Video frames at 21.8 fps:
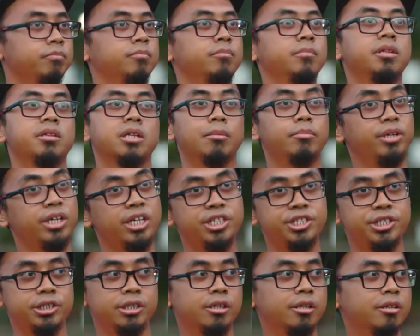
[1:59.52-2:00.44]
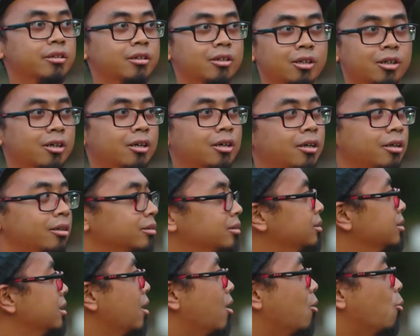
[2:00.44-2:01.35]
some natures or
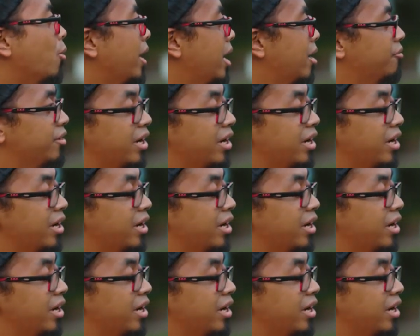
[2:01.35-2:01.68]
whatever